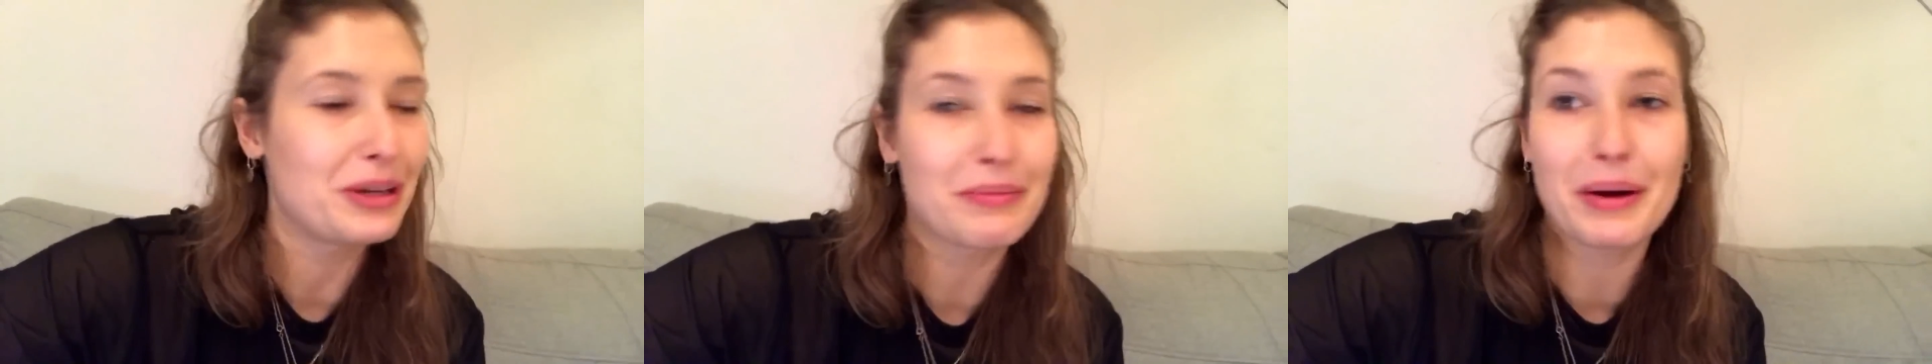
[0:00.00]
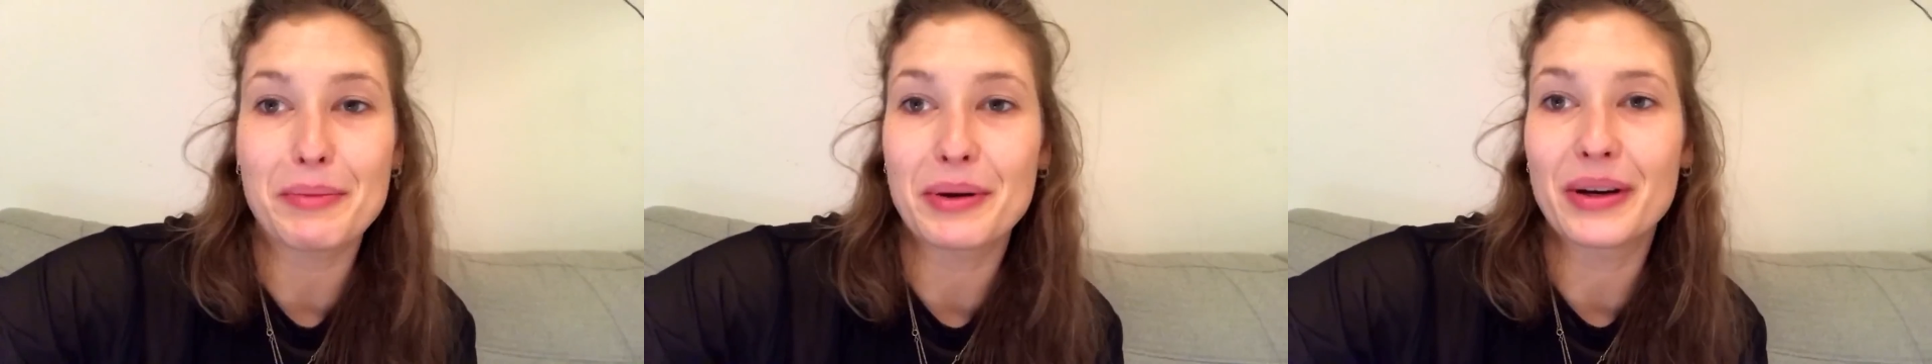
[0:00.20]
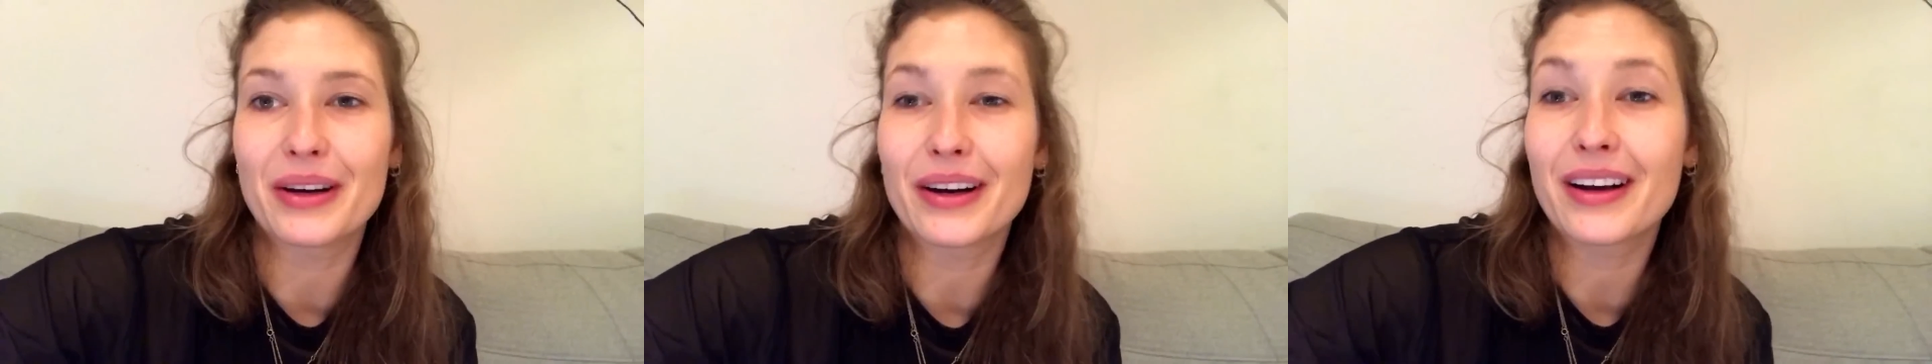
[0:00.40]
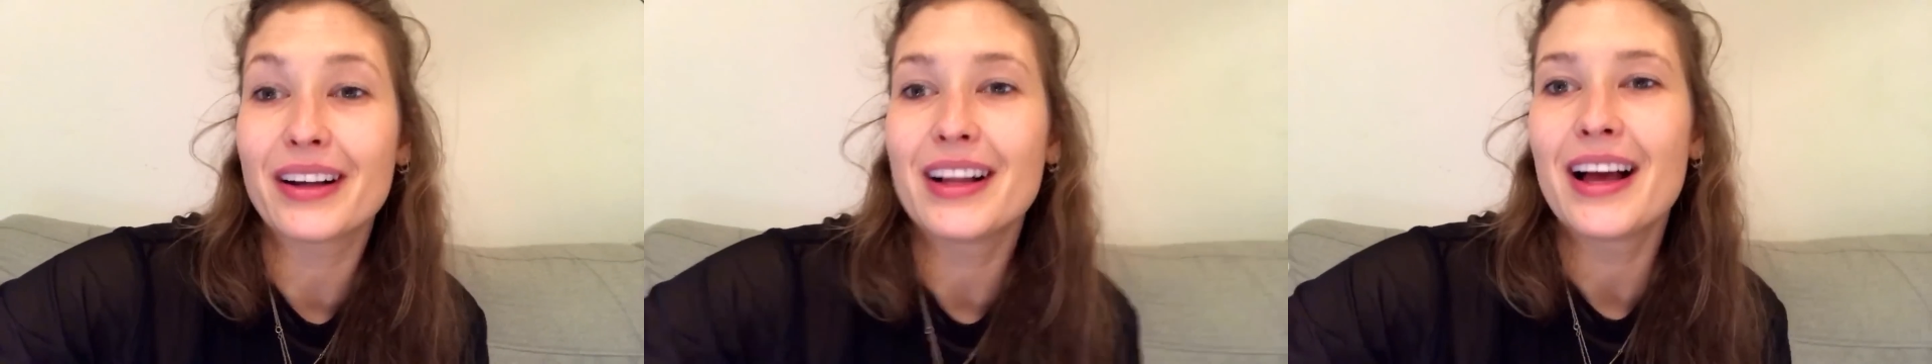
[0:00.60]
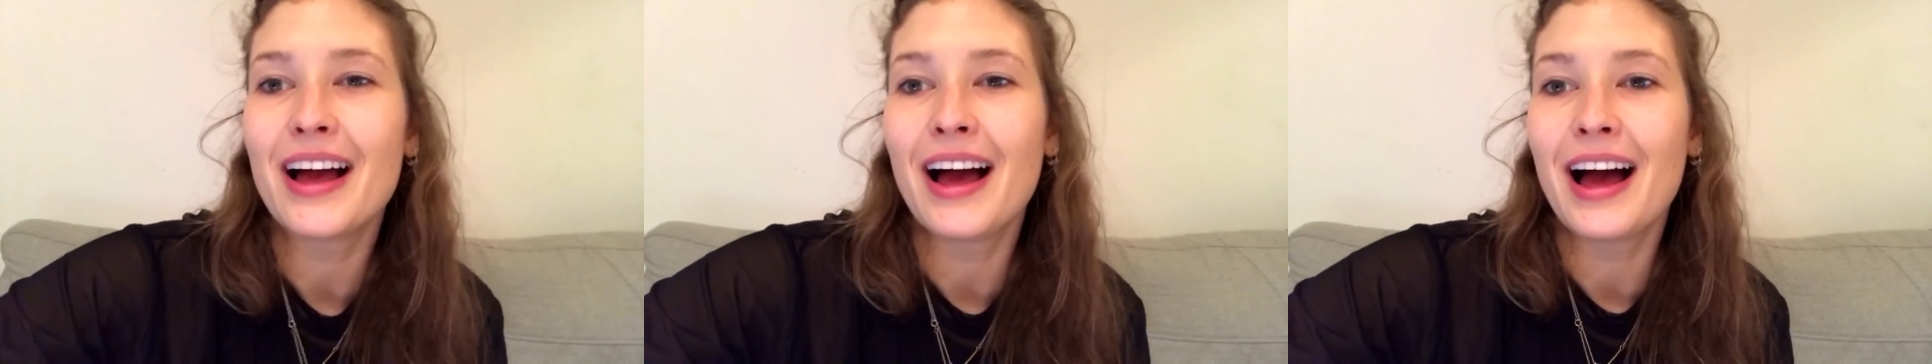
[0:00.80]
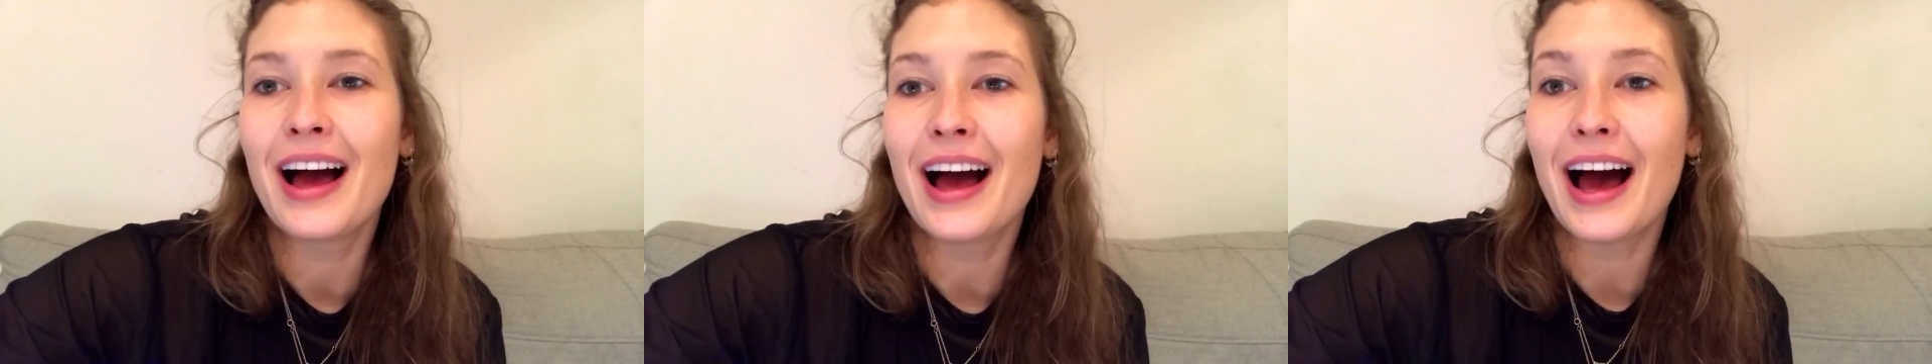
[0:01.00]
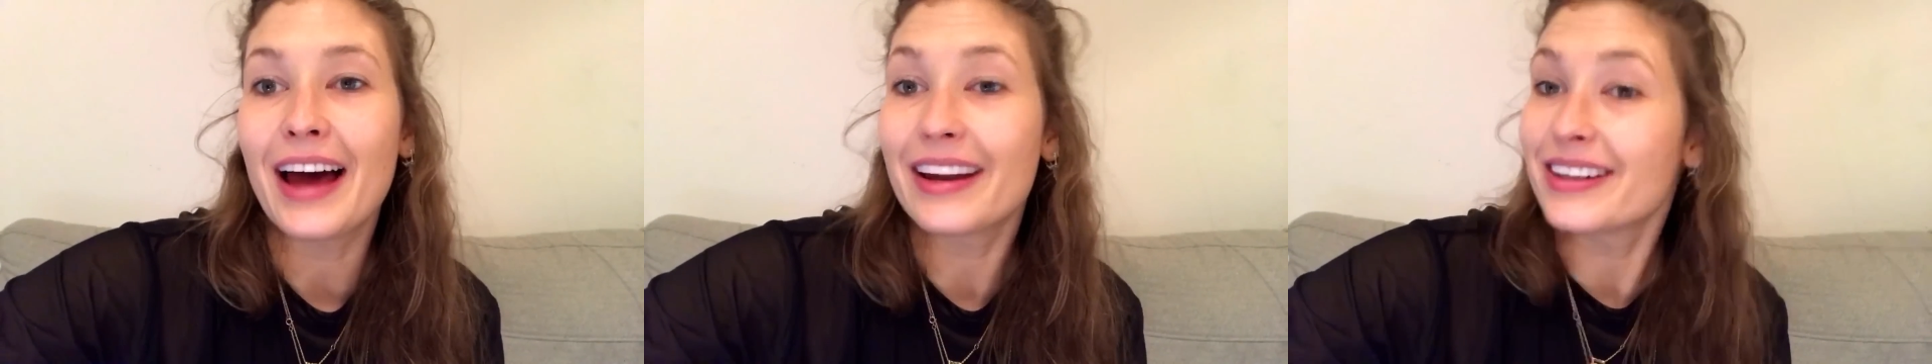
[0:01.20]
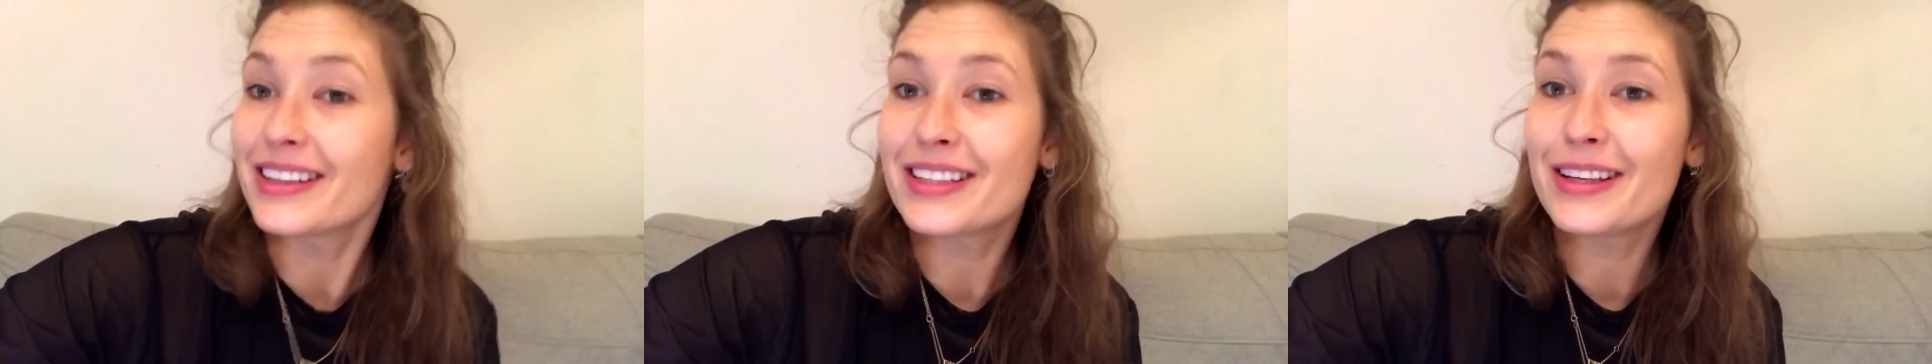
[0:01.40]
read my book.
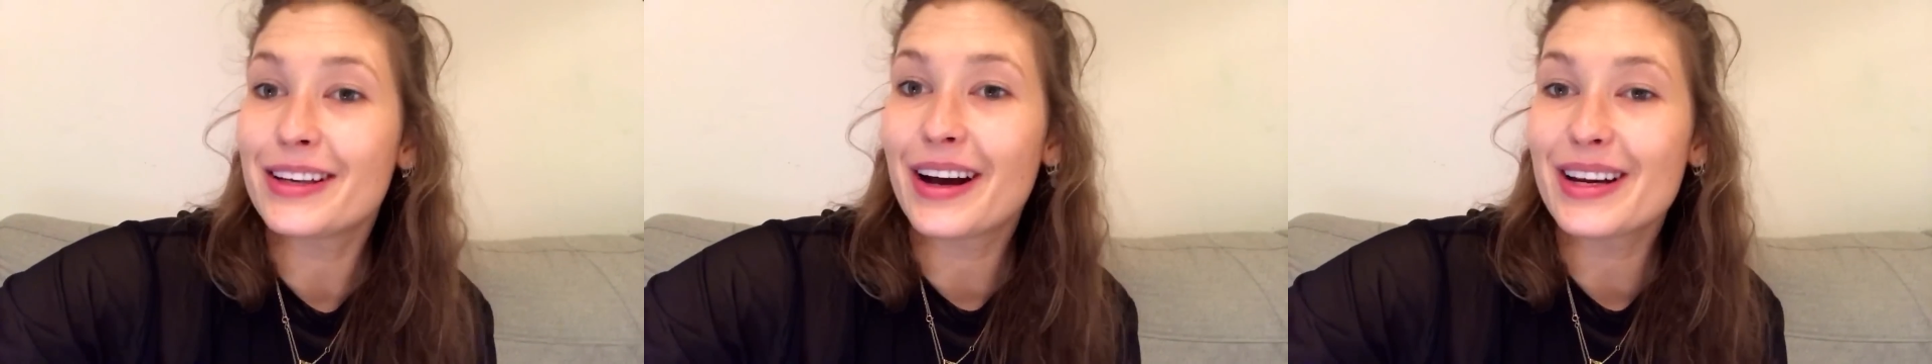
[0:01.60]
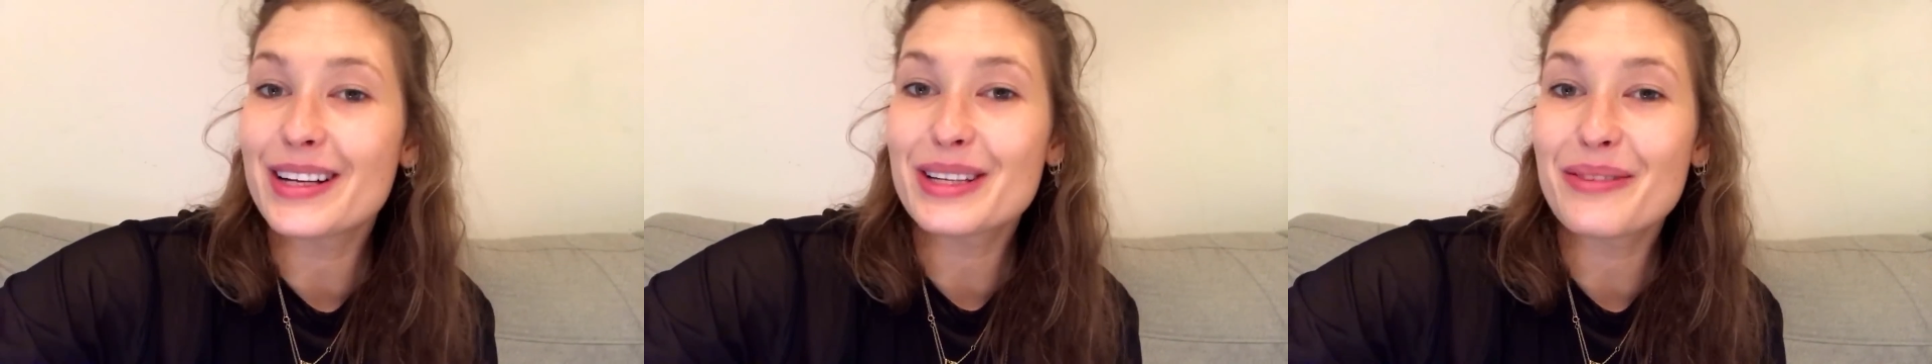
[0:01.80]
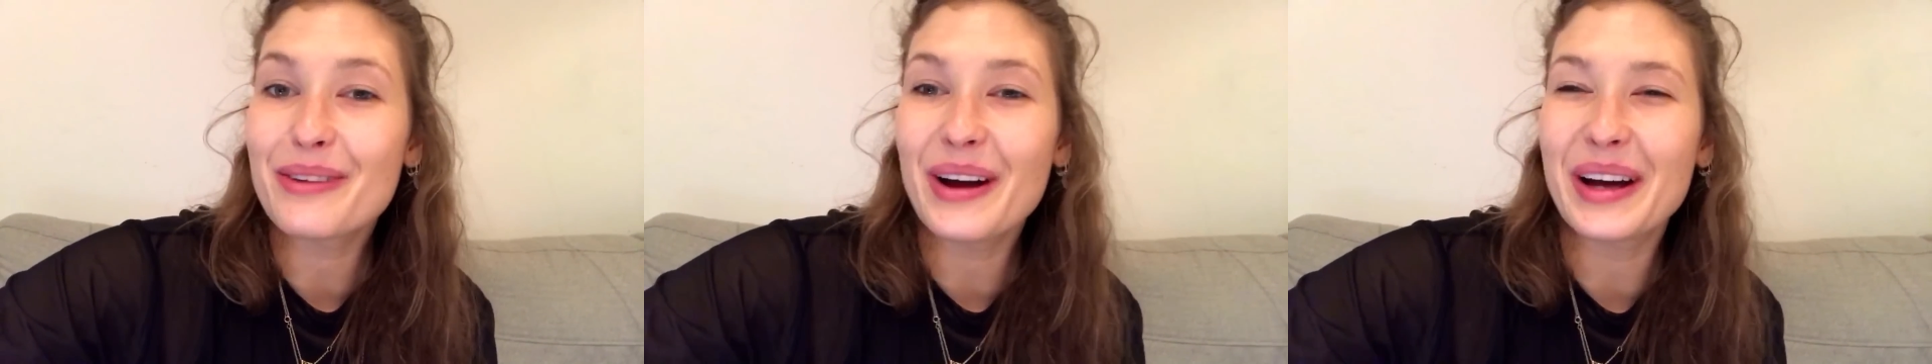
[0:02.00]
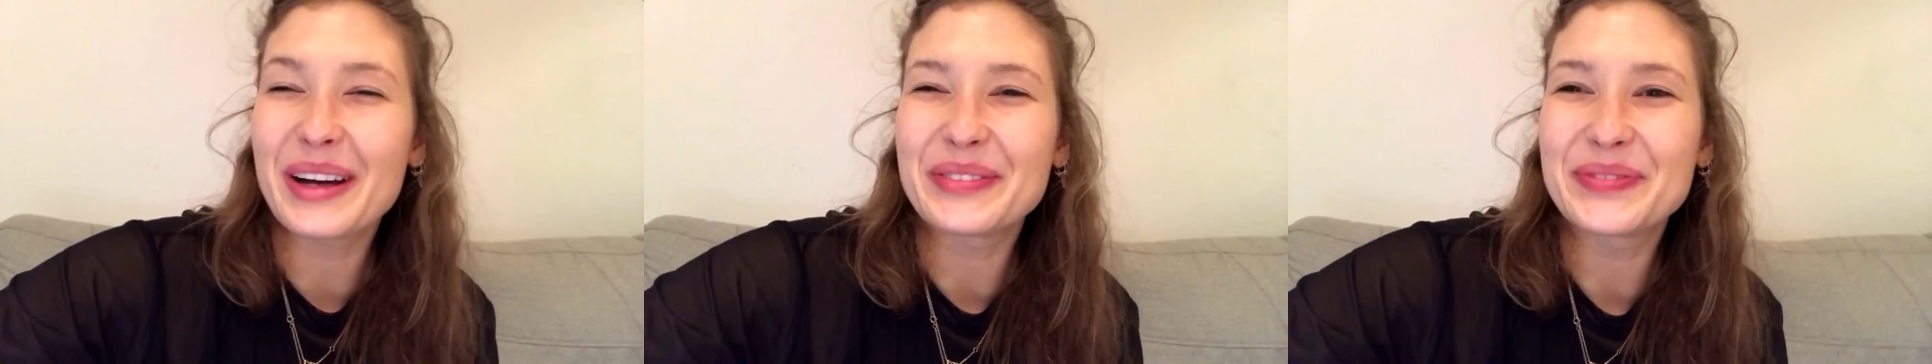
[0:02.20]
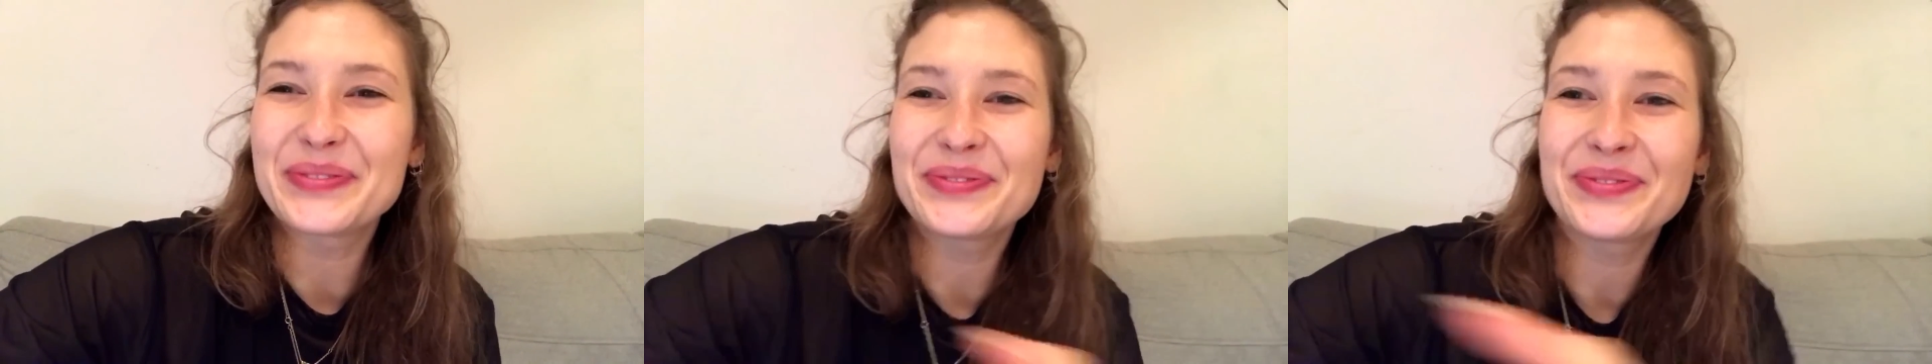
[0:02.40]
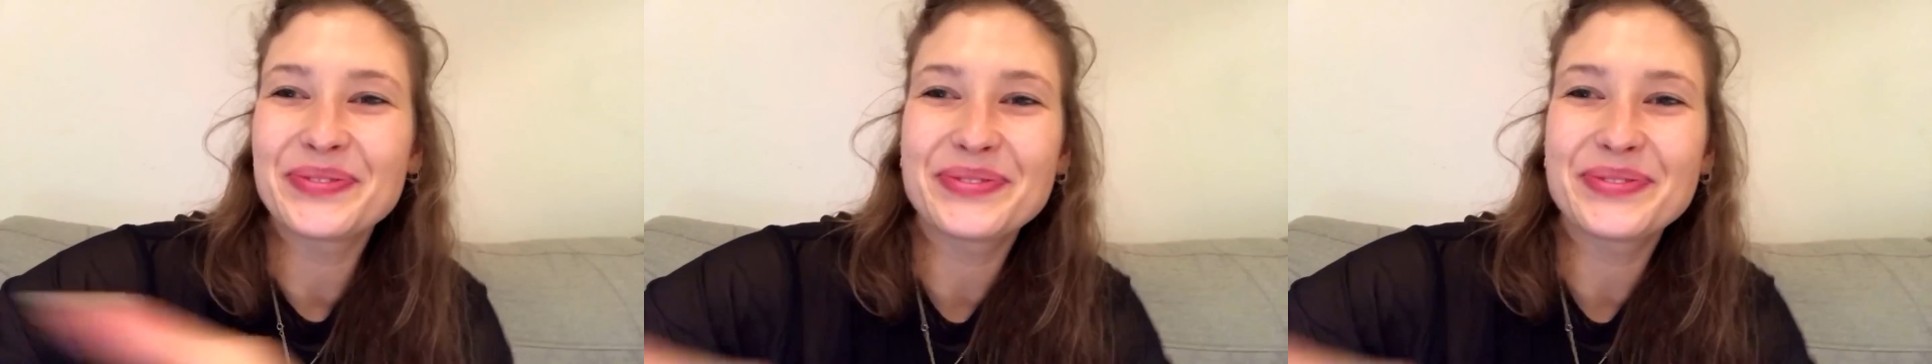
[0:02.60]
And I'll see you guys tomorrow.